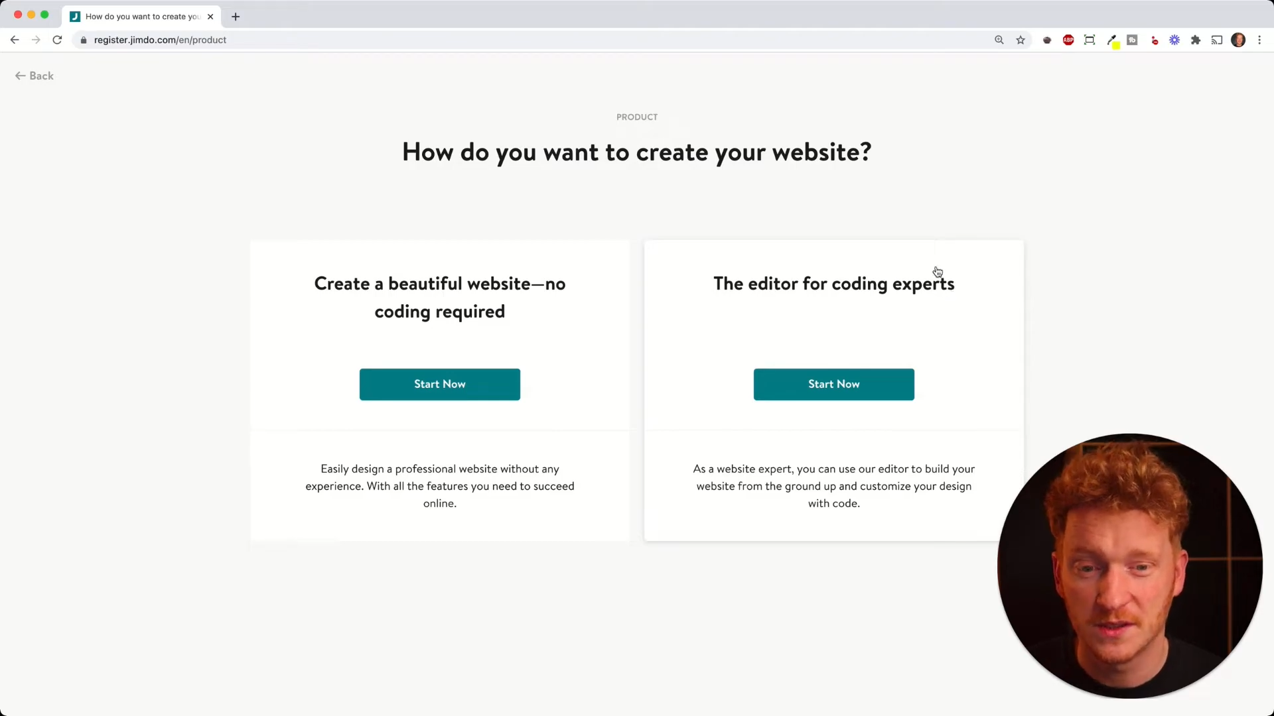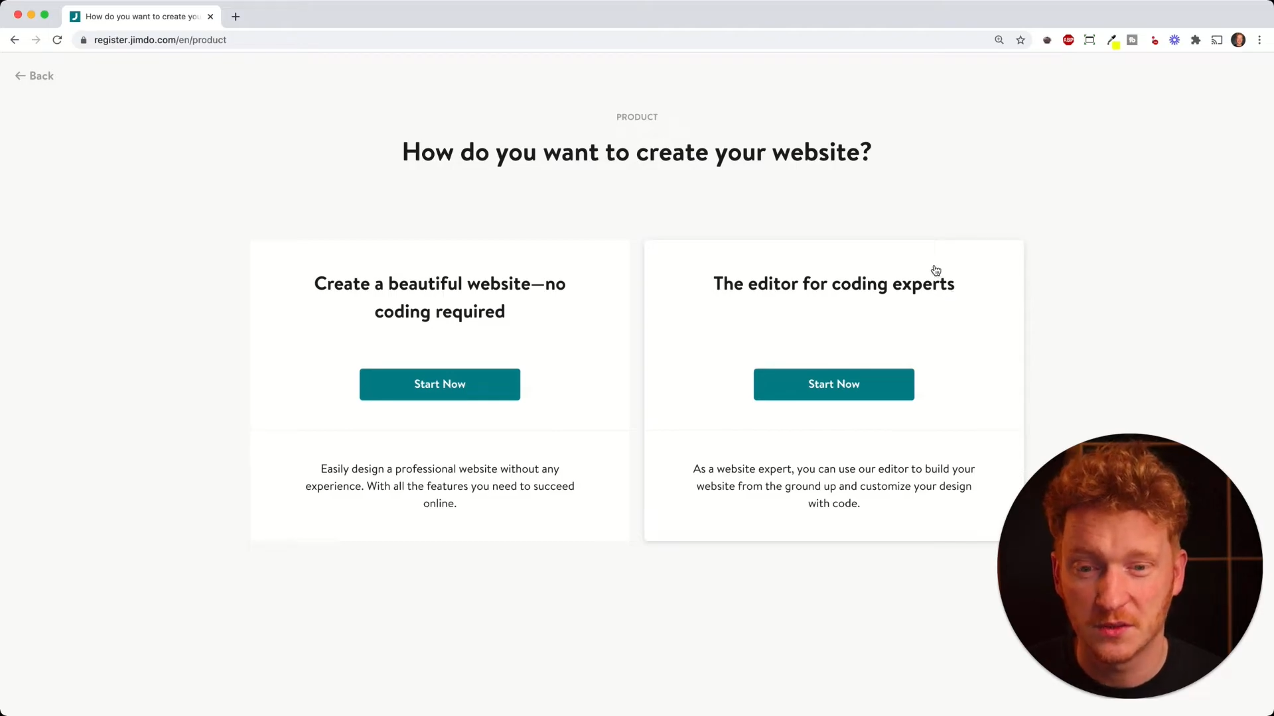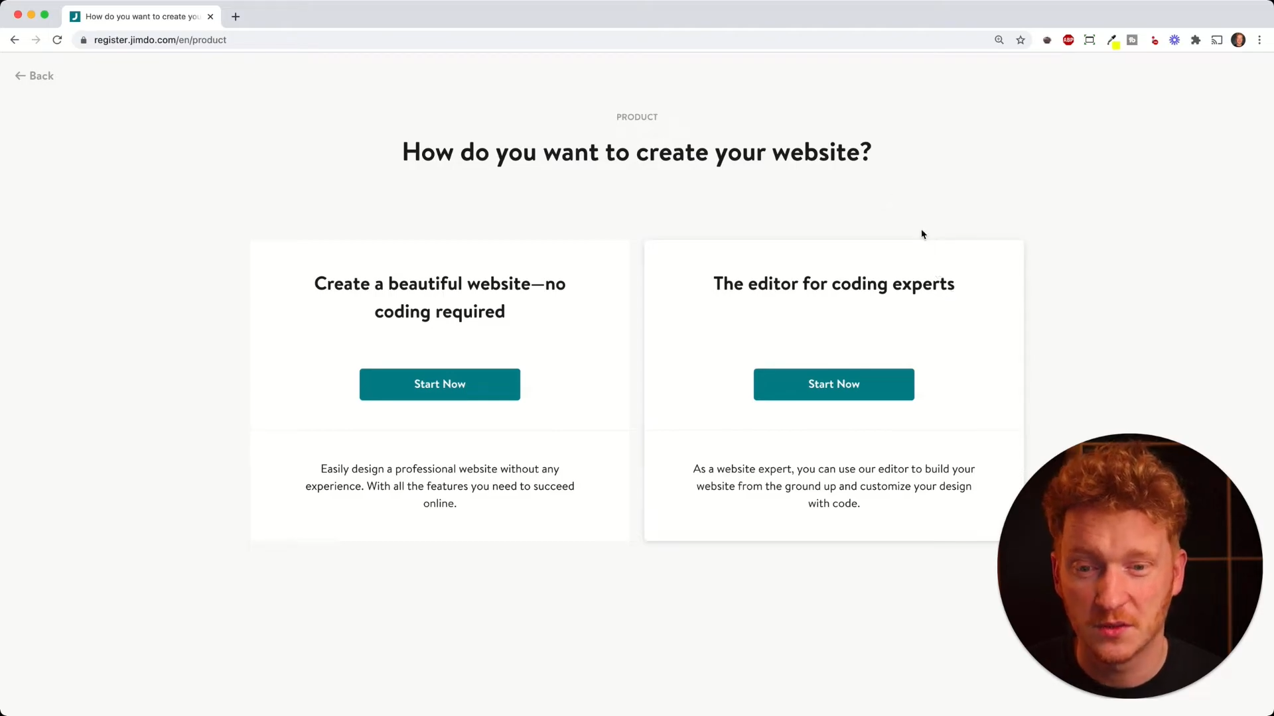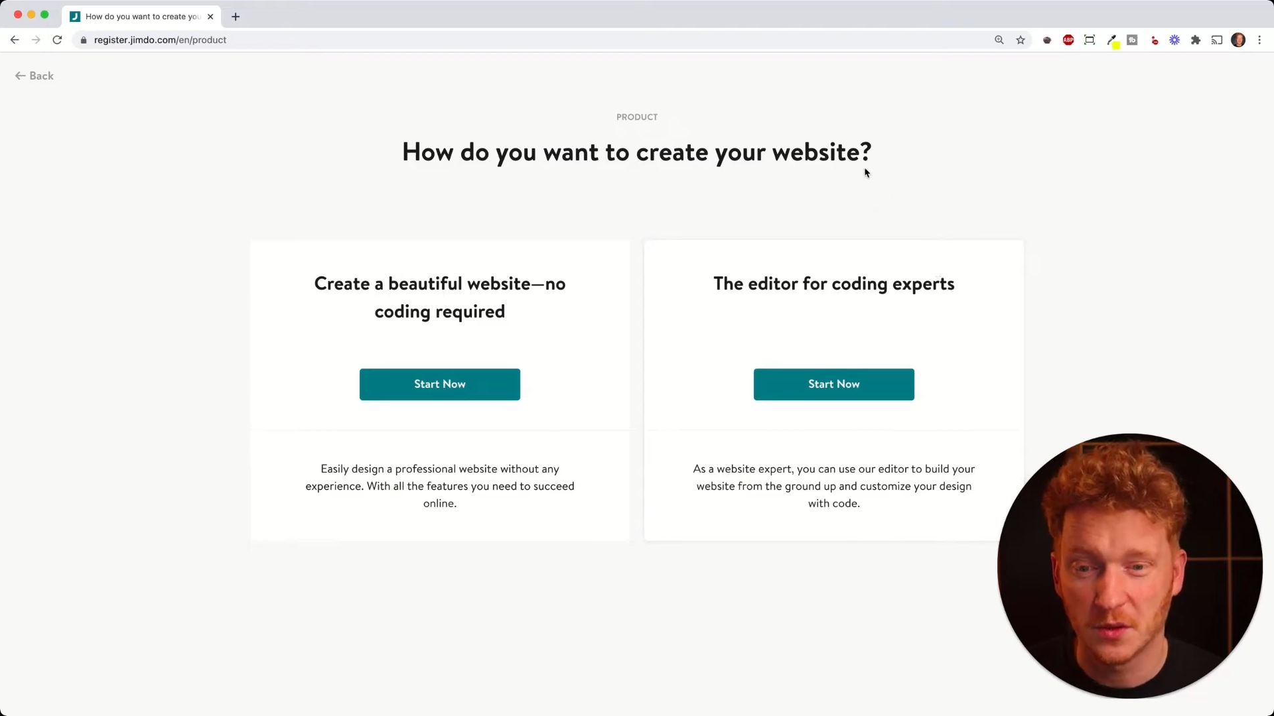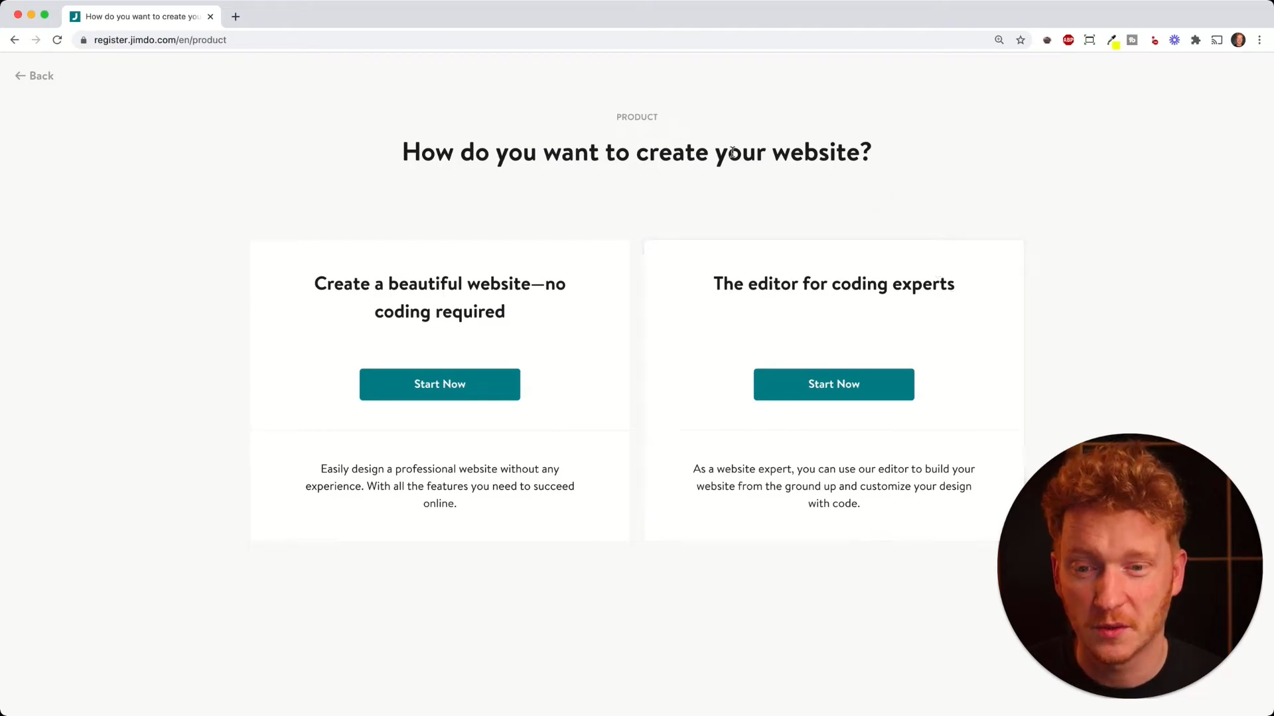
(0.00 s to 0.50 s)
this
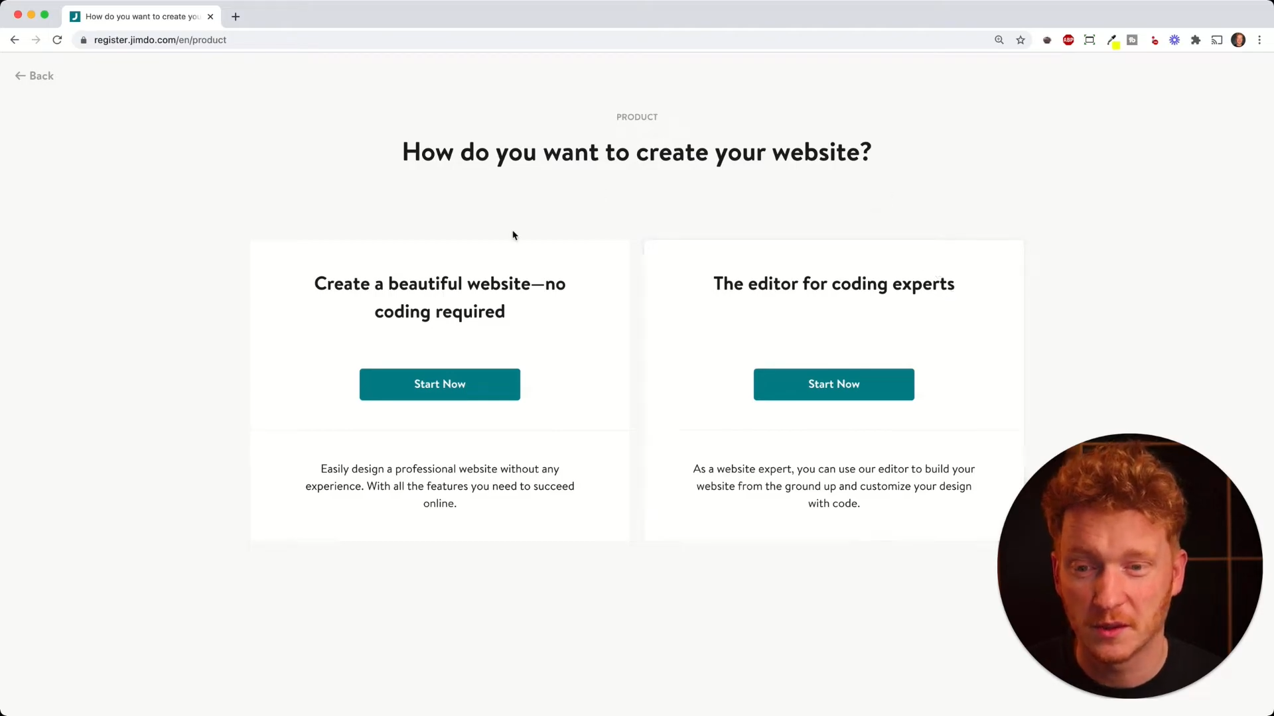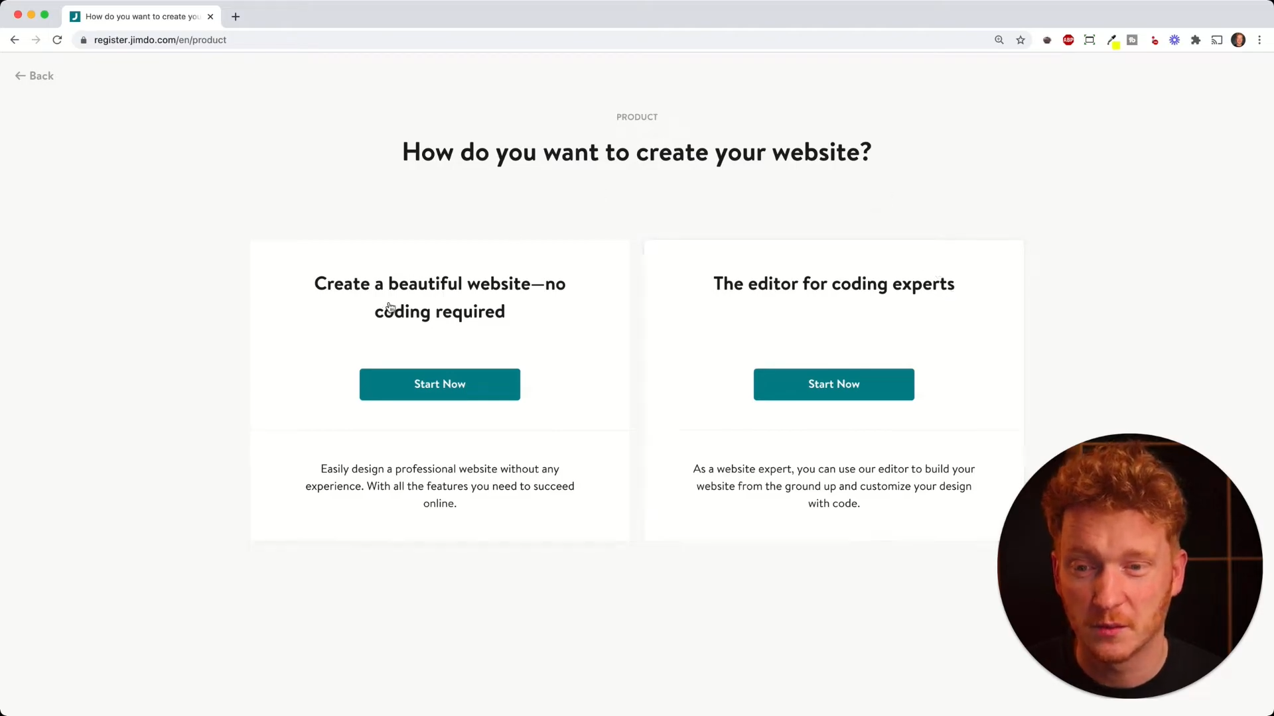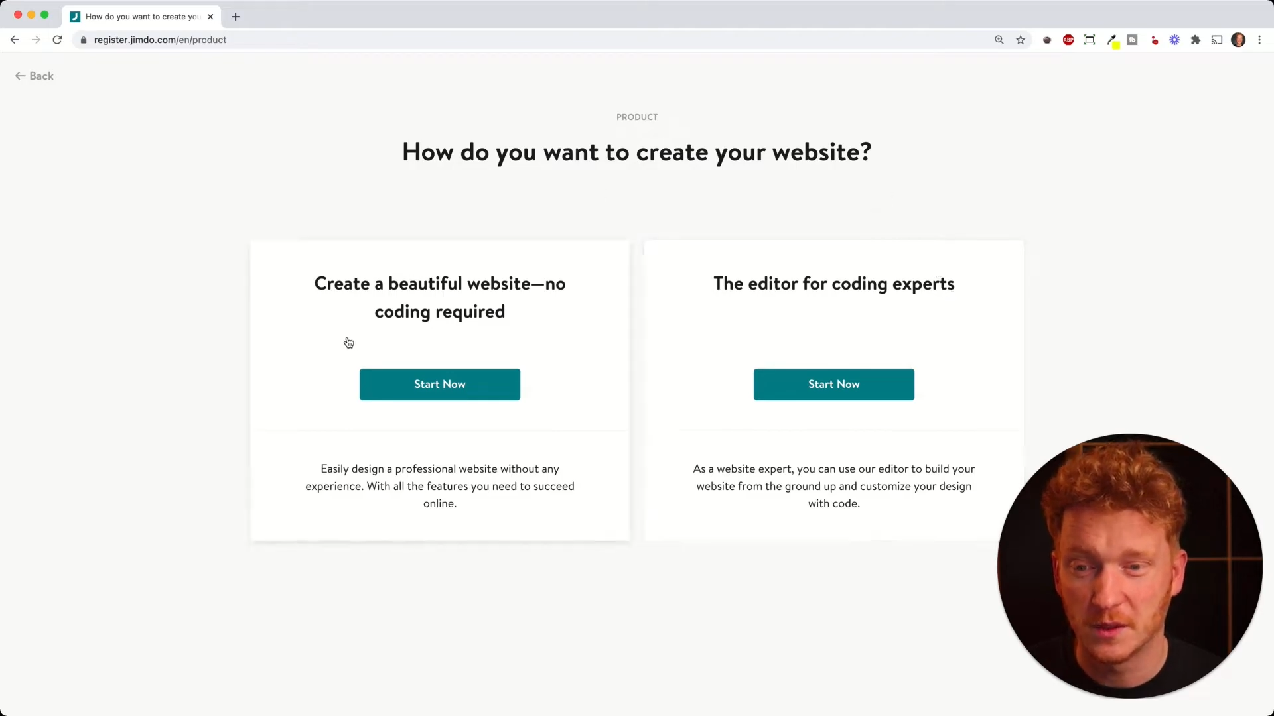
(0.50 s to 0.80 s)
tutorial,